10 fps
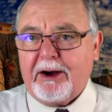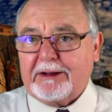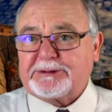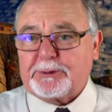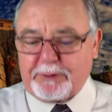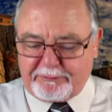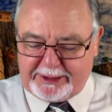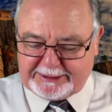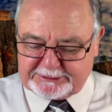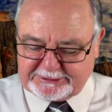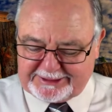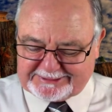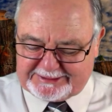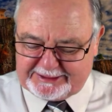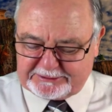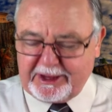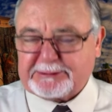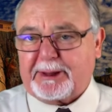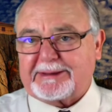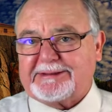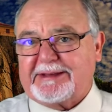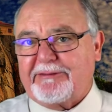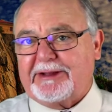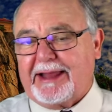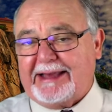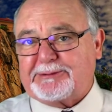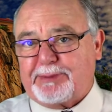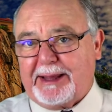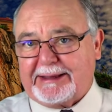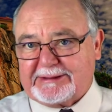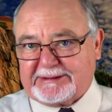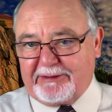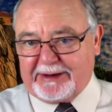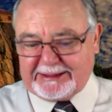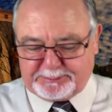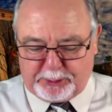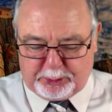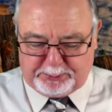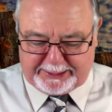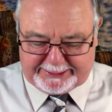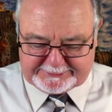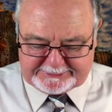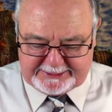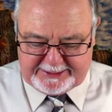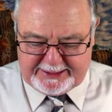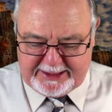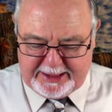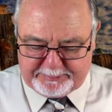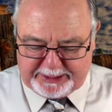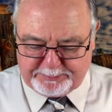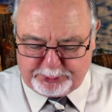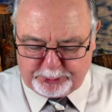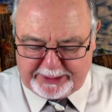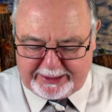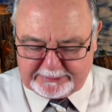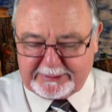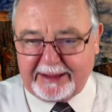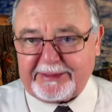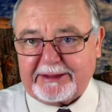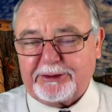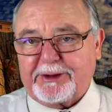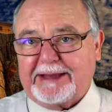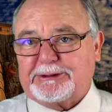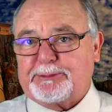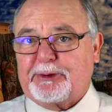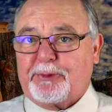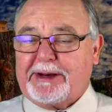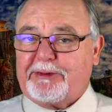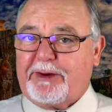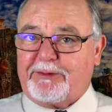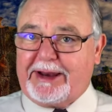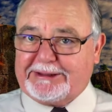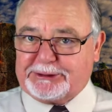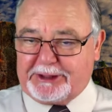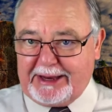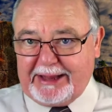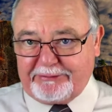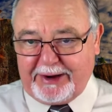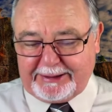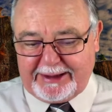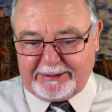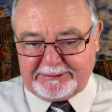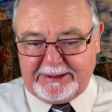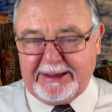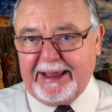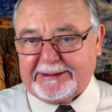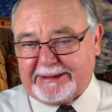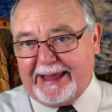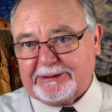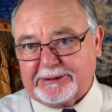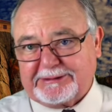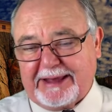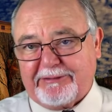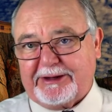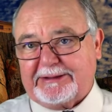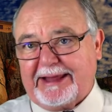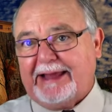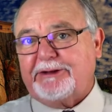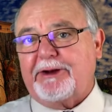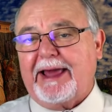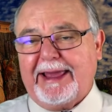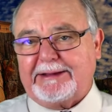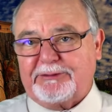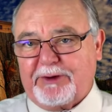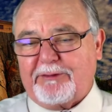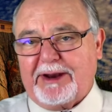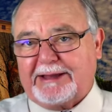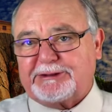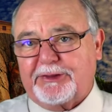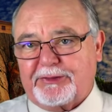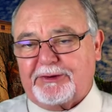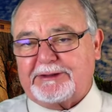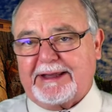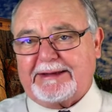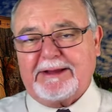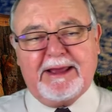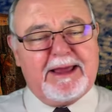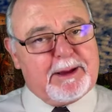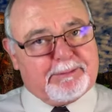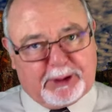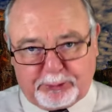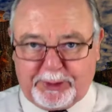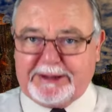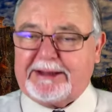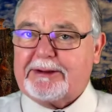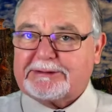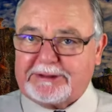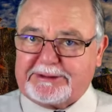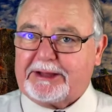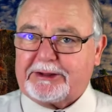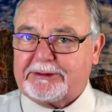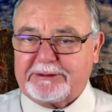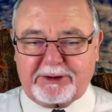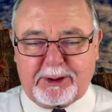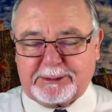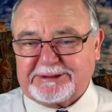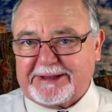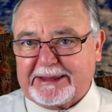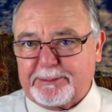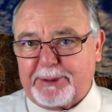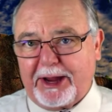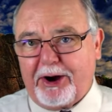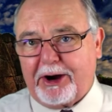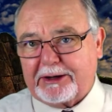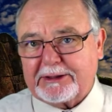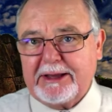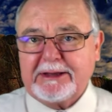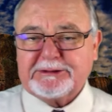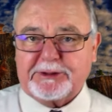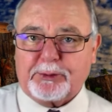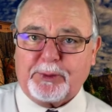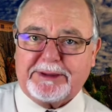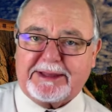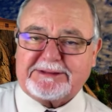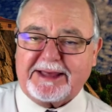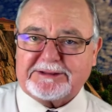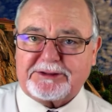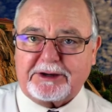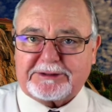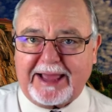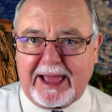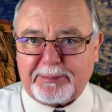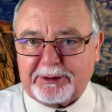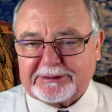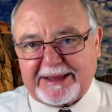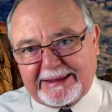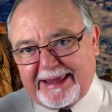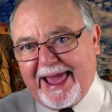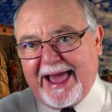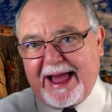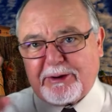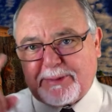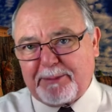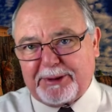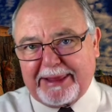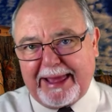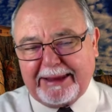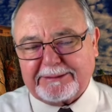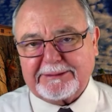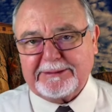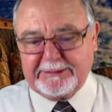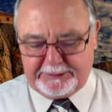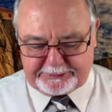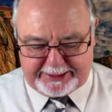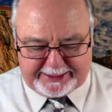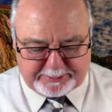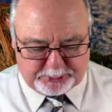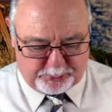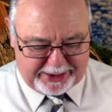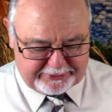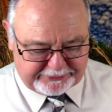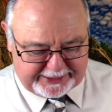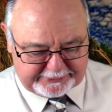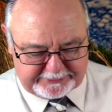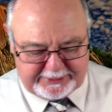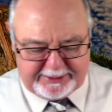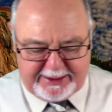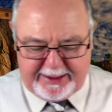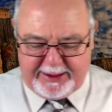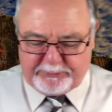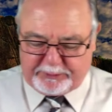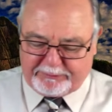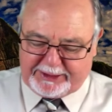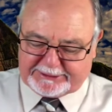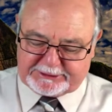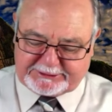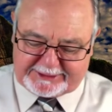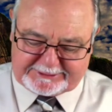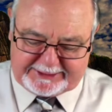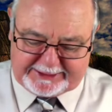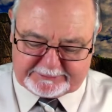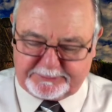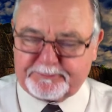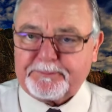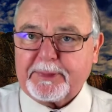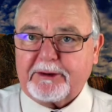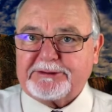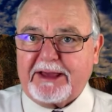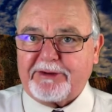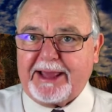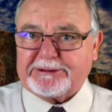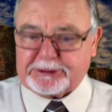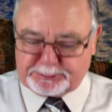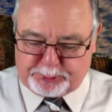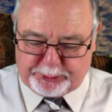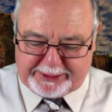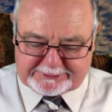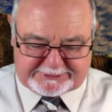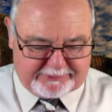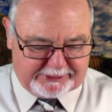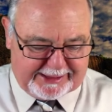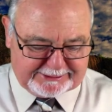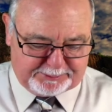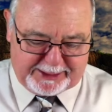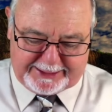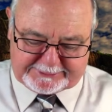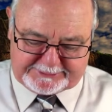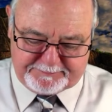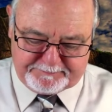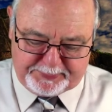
Also in Revelation sixteen, it talks about the seven last plagues, the seven last bowl plagues being poured out. I think you guys should be reading Revelation a lot right now, and Daniel seven, and Daniel eight, and Revelation thirteen. Be reading those until you can almost say them by heart, so that when these things start to happen, you'll say, yeah, I remember that. Okay, I'm aware of that. Revelation sixteen. There's seven angels pouring out seven last plagues.